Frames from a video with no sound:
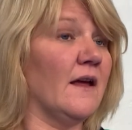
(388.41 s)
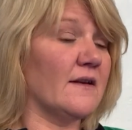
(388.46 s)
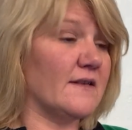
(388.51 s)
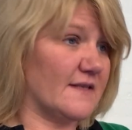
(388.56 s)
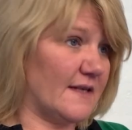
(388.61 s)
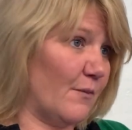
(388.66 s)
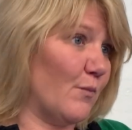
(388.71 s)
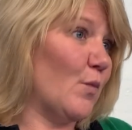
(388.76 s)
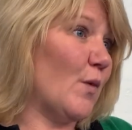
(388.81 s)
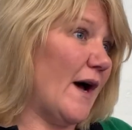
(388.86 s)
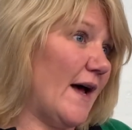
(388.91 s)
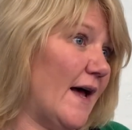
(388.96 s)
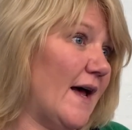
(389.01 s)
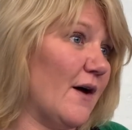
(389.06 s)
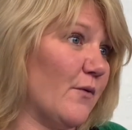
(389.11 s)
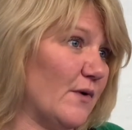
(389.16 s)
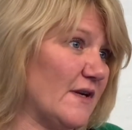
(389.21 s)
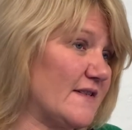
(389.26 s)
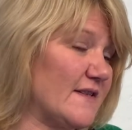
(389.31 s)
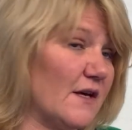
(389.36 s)

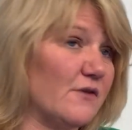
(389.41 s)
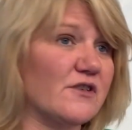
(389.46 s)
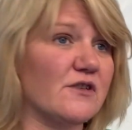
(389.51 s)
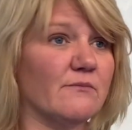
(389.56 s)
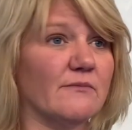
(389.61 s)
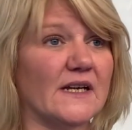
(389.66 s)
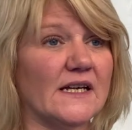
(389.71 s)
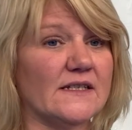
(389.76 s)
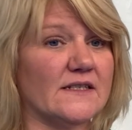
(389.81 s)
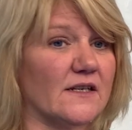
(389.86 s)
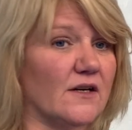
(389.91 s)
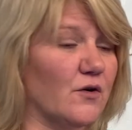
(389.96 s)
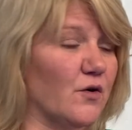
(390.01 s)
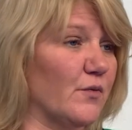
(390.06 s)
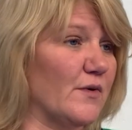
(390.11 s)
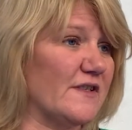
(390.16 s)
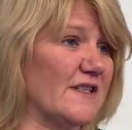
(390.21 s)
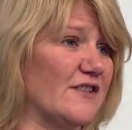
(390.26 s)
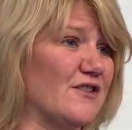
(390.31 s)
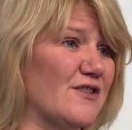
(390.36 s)
somewhere with social media
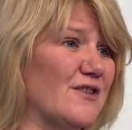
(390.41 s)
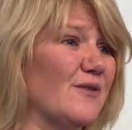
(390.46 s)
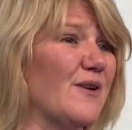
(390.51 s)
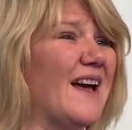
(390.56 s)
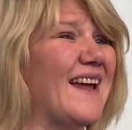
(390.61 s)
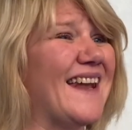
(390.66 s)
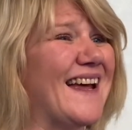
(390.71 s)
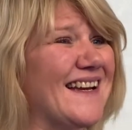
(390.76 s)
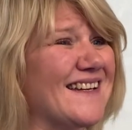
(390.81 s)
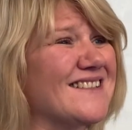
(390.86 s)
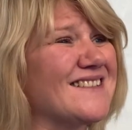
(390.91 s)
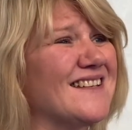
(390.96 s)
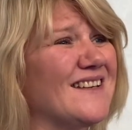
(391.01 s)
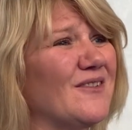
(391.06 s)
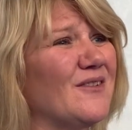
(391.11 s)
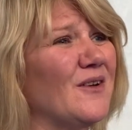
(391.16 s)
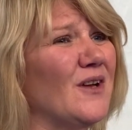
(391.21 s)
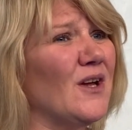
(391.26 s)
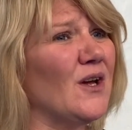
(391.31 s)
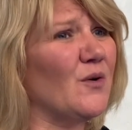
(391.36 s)
or with digital, and actually
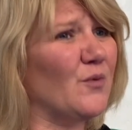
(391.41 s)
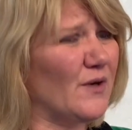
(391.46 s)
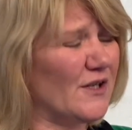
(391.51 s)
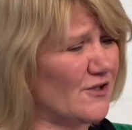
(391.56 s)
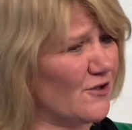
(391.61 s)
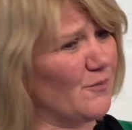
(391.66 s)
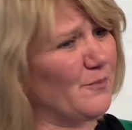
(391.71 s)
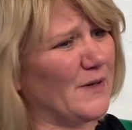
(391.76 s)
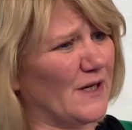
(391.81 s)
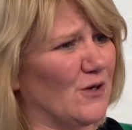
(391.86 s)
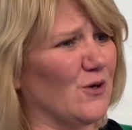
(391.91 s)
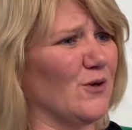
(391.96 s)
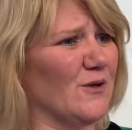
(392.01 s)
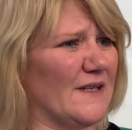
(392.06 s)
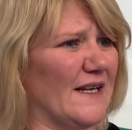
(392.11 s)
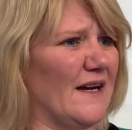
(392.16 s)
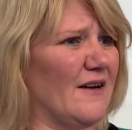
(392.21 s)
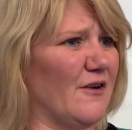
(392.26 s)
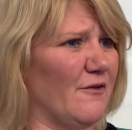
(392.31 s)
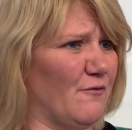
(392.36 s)
we should be
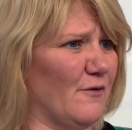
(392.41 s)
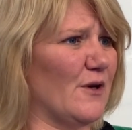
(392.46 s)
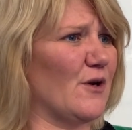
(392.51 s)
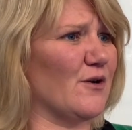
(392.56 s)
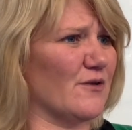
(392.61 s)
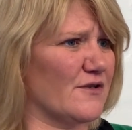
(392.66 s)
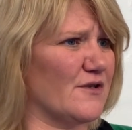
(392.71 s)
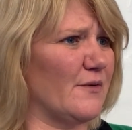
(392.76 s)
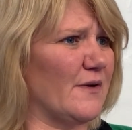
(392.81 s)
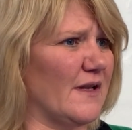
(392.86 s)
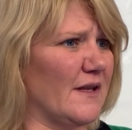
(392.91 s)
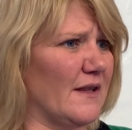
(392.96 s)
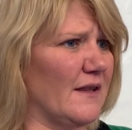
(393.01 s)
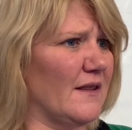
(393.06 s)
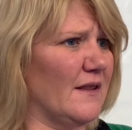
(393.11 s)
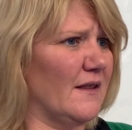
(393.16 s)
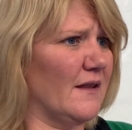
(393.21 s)
called out if we're not doing